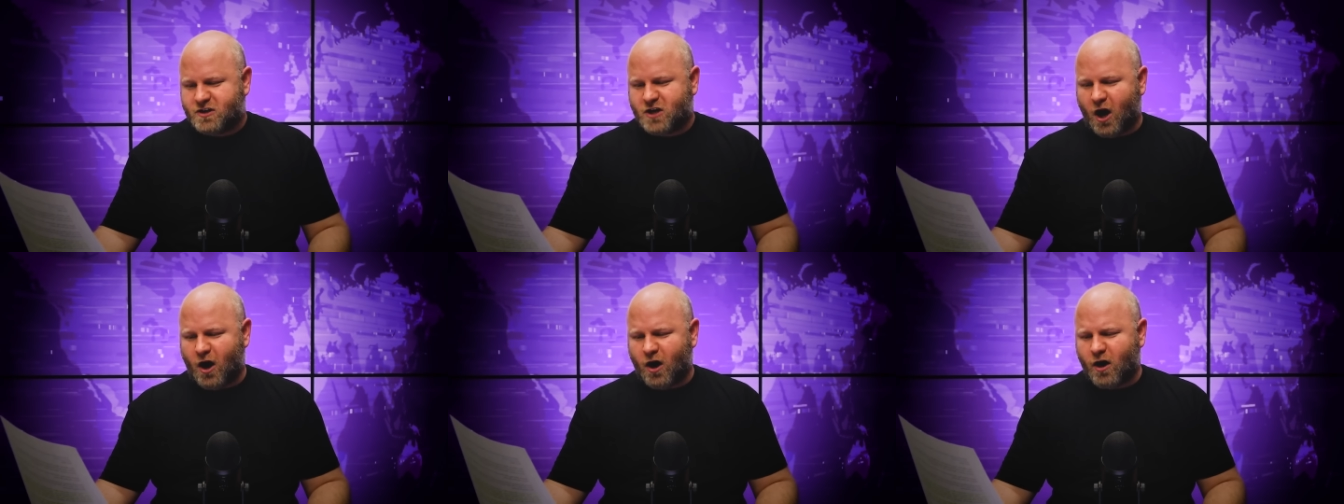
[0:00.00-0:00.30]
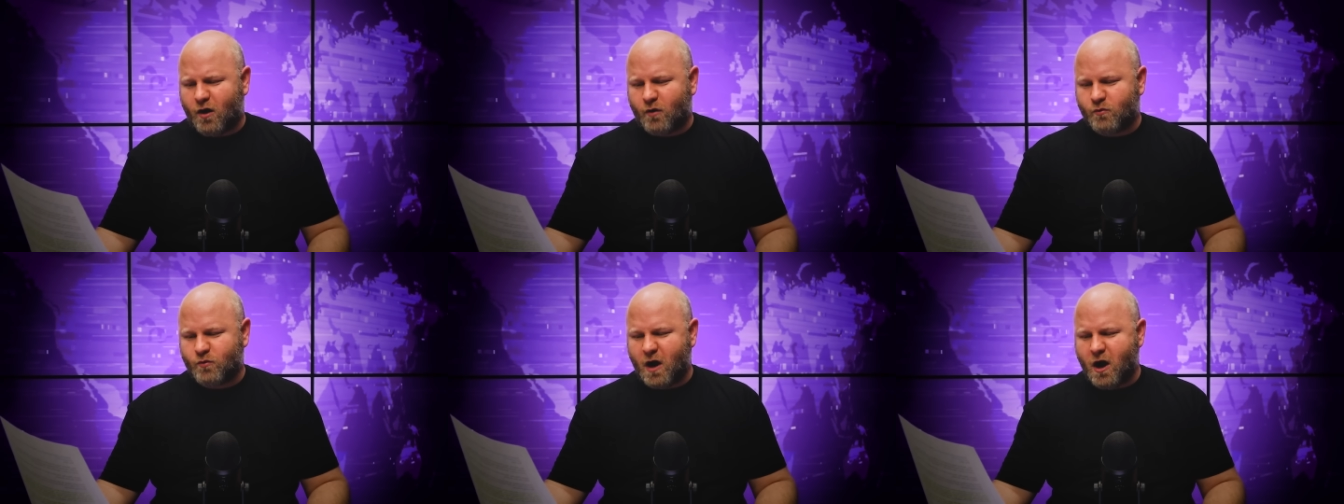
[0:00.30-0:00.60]

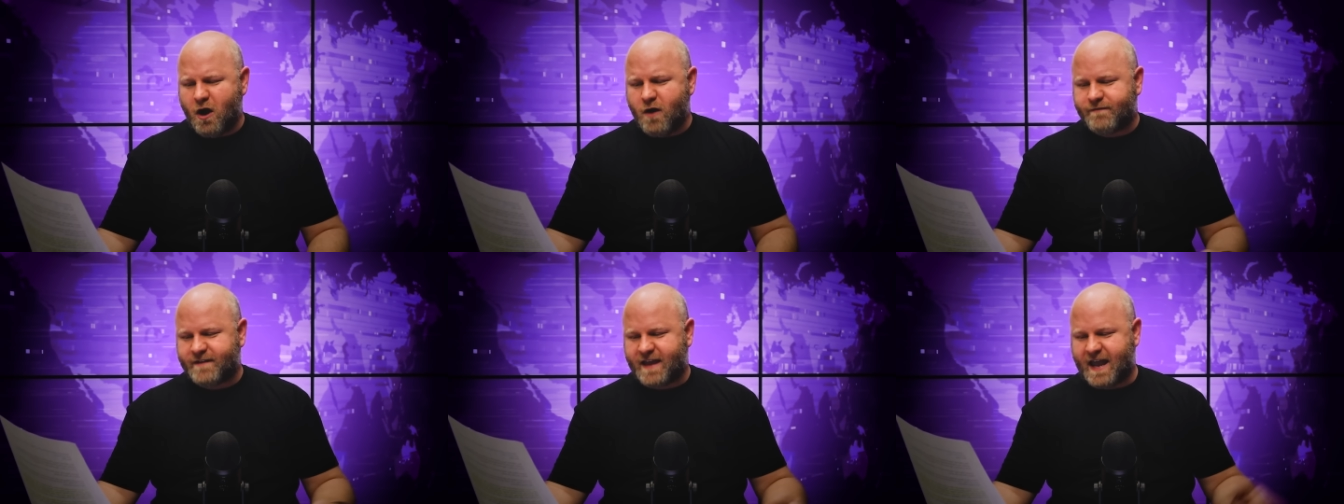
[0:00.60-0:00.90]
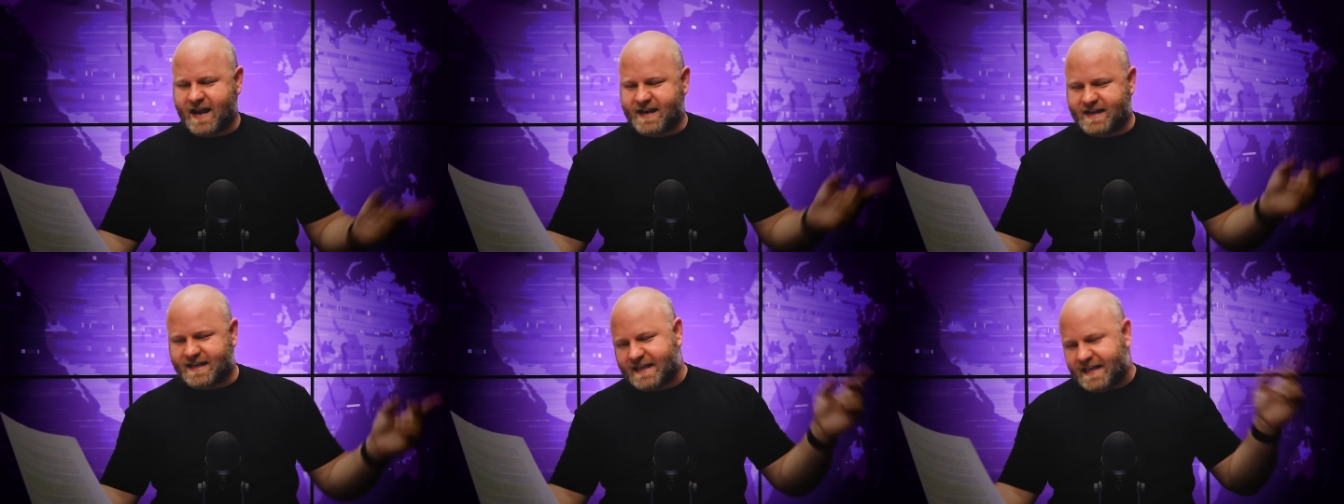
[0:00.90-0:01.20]
Karl Rove
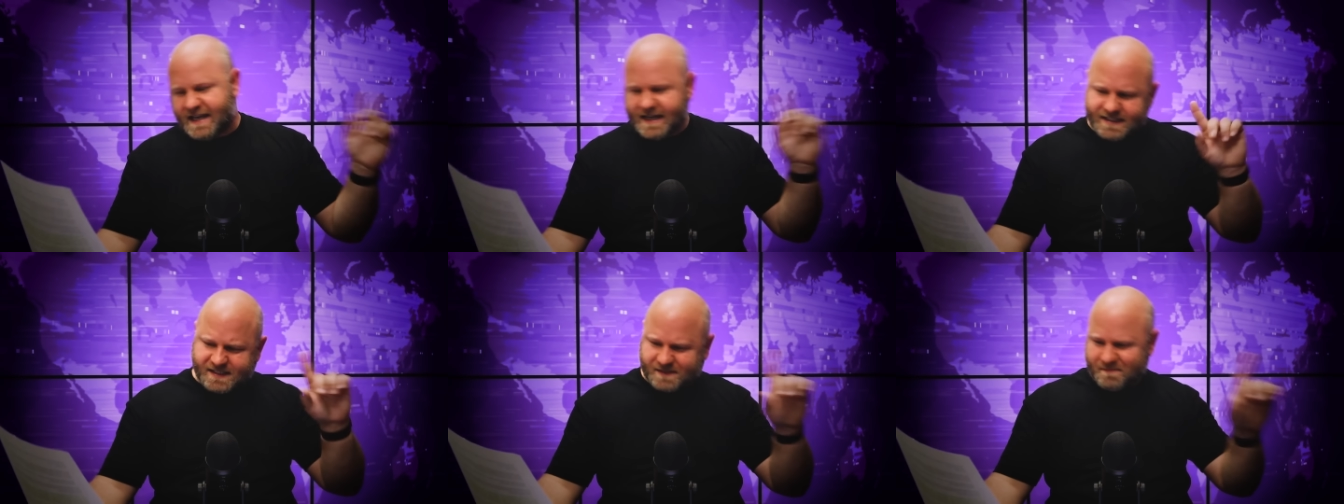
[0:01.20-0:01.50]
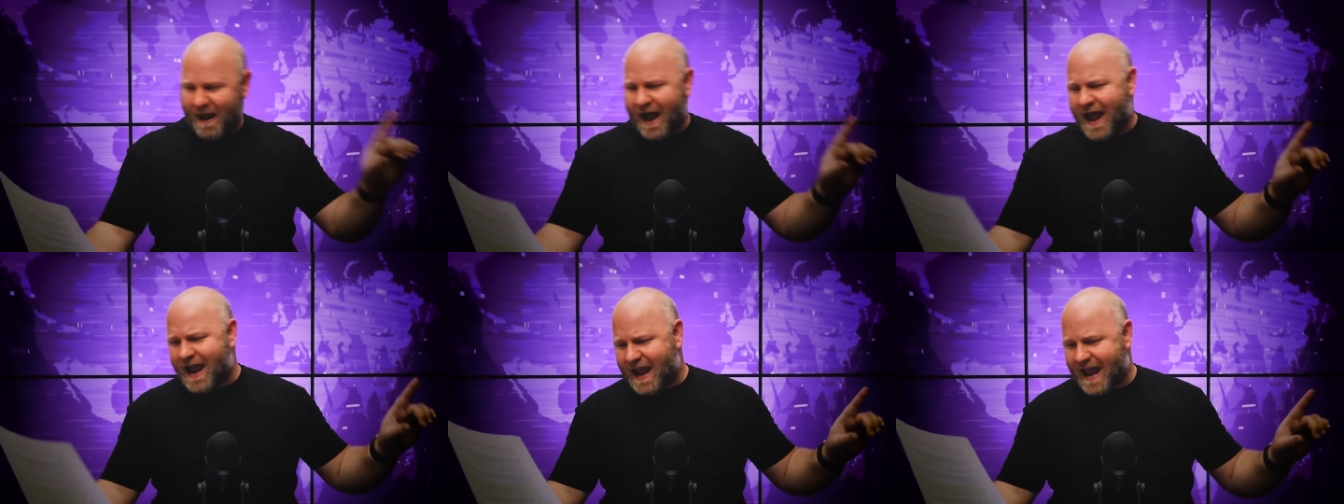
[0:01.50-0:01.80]
can kiss
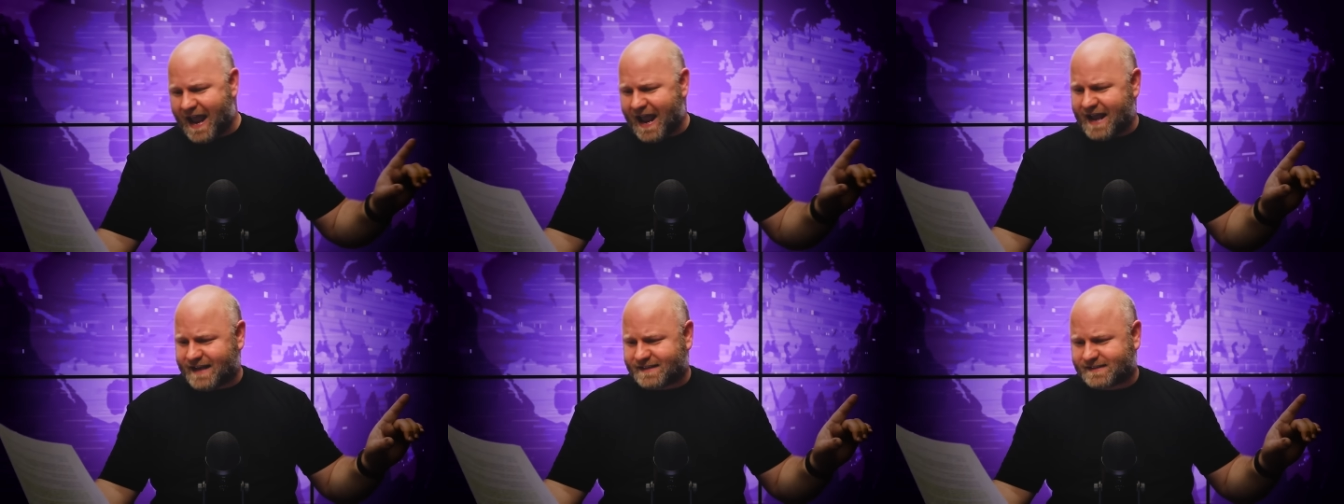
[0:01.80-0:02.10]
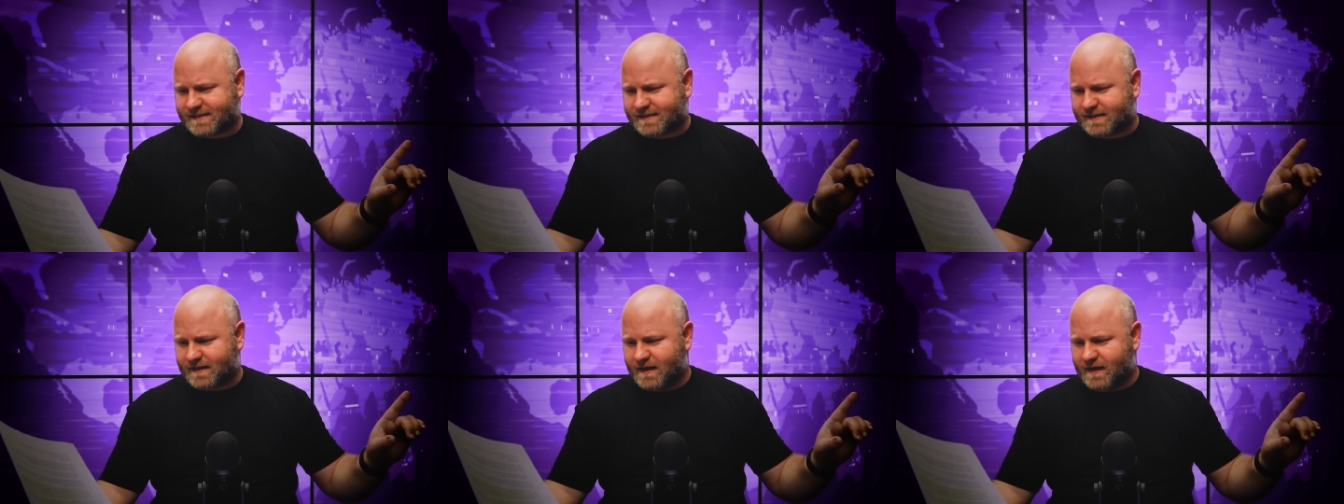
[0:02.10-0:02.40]
my
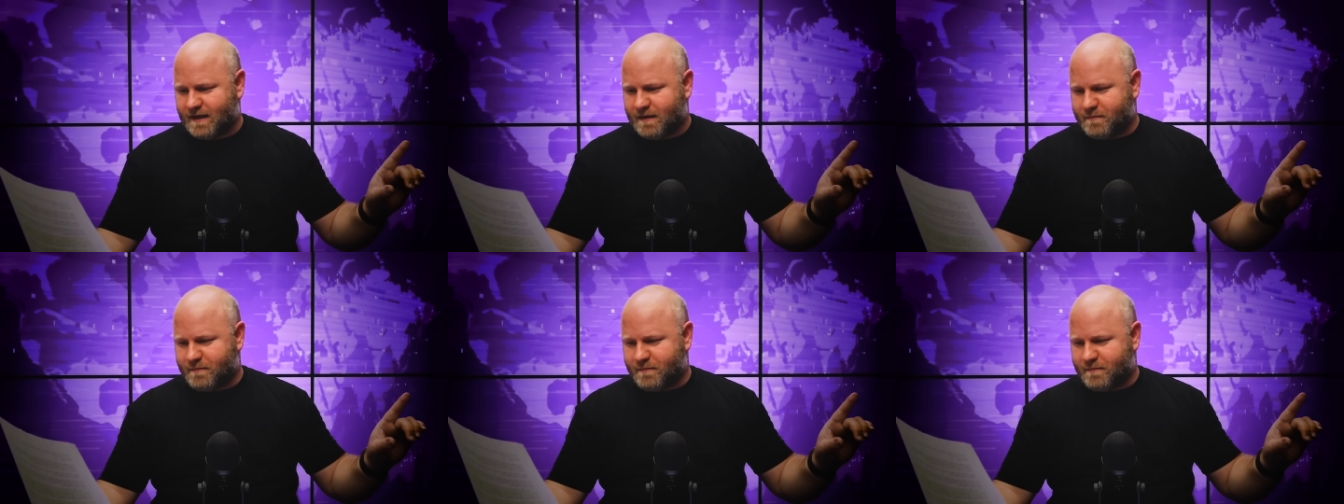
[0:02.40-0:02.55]
ass